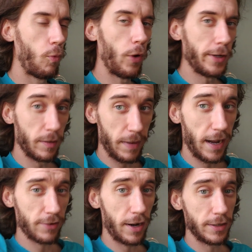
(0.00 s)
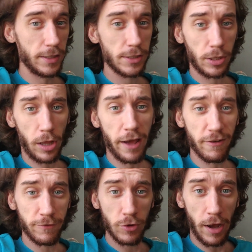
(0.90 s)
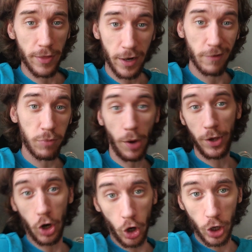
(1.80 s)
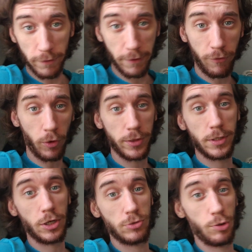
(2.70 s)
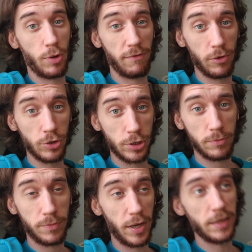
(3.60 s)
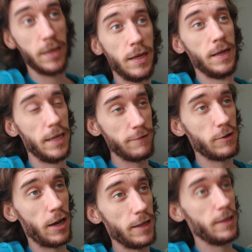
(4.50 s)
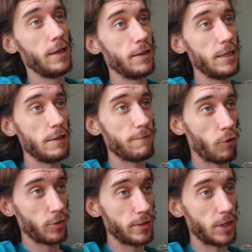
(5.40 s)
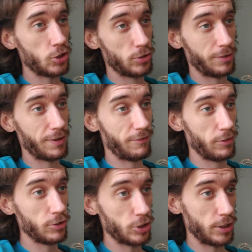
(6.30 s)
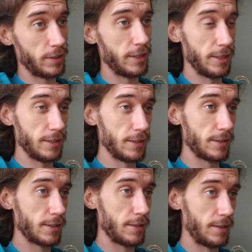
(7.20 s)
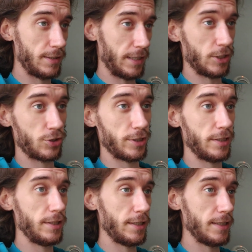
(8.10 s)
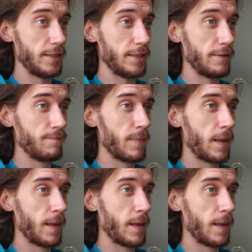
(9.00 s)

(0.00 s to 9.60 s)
what your background is, a lot of you out there have probably heard of the fourth industrial revolution, but if not, the fourth industrial revolution is essentially